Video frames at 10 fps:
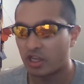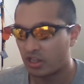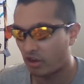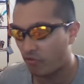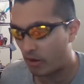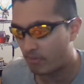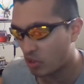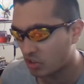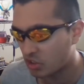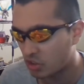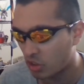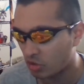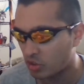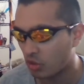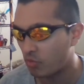and therefore punches
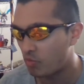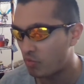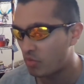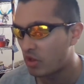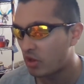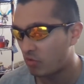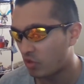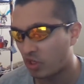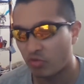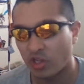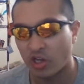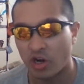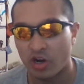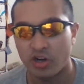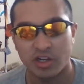Jojo really, really
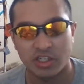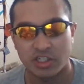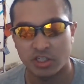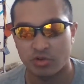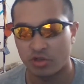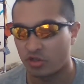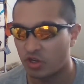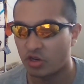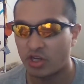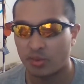hard, etc., you know?